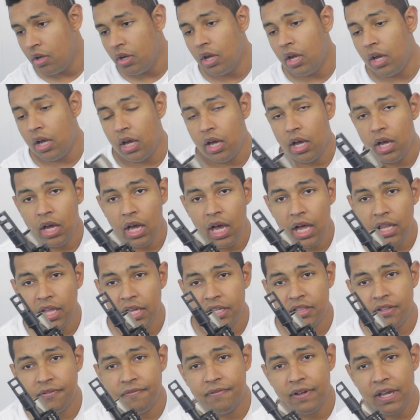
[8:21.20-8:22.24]
I
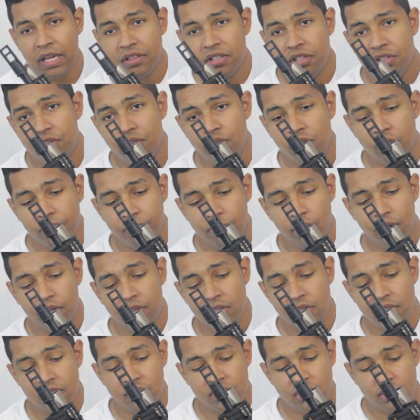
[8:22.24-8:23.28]
like the fact that you can put
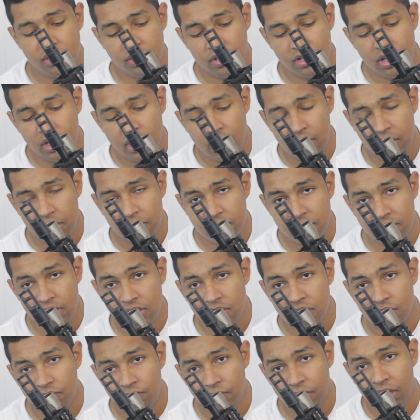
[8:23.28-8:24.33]
this
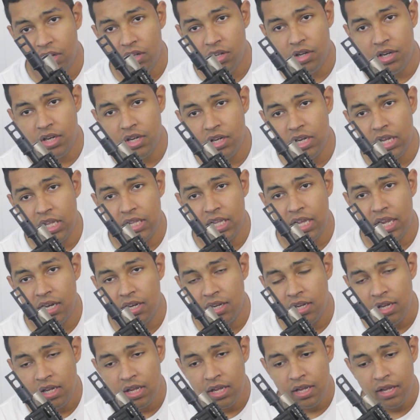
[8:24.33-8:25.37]
extended rail on it, and
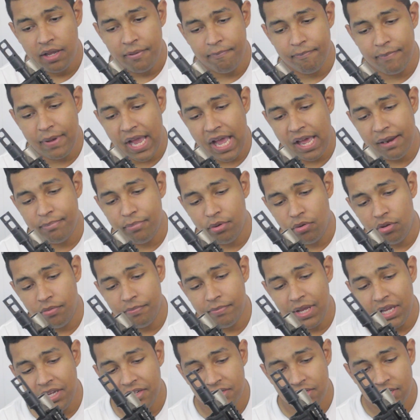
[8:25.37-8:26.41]
that Mad Bull
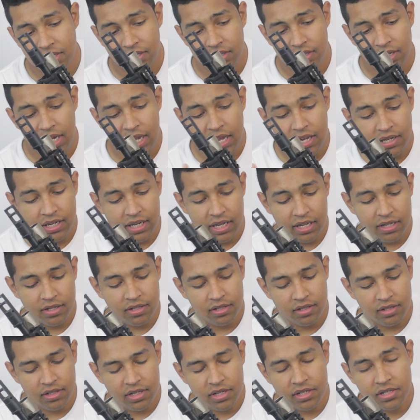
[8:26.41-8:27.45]
makes it, and that
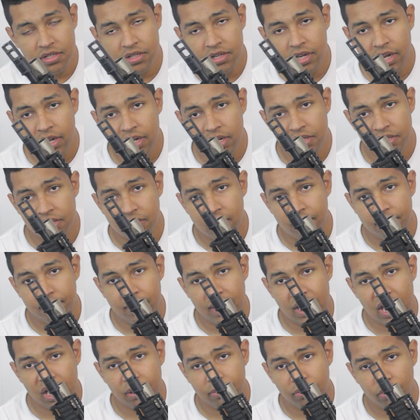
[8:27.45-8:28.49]
this gun is
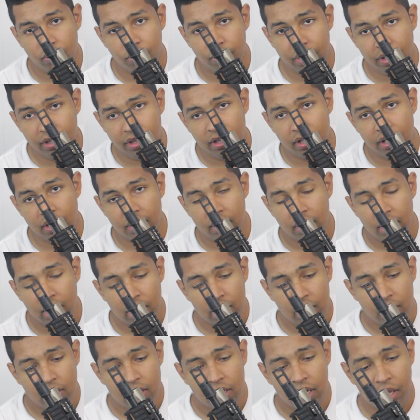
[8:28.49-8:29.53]
compatible with it.
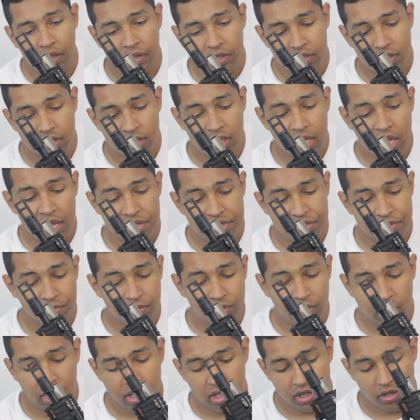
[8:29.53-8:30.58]
I think that that's
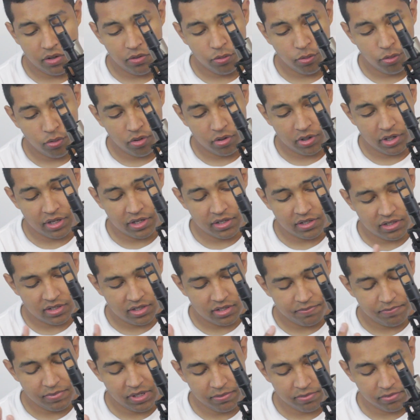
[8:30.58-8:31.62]
really cool,
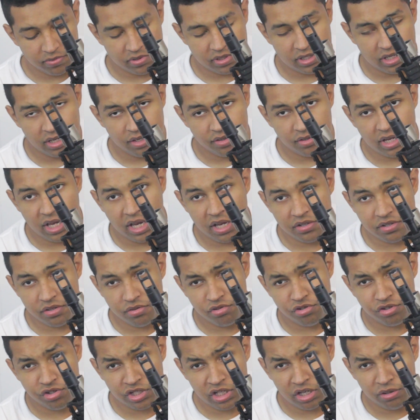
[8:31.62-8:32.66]
because people say you can't
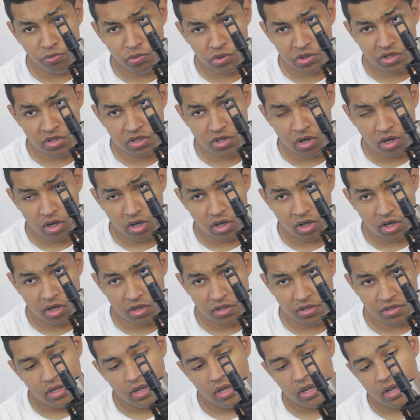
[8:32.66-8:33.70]
do shit with
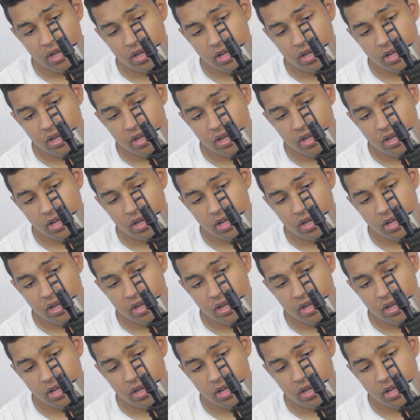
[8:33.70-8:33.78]
SCARs.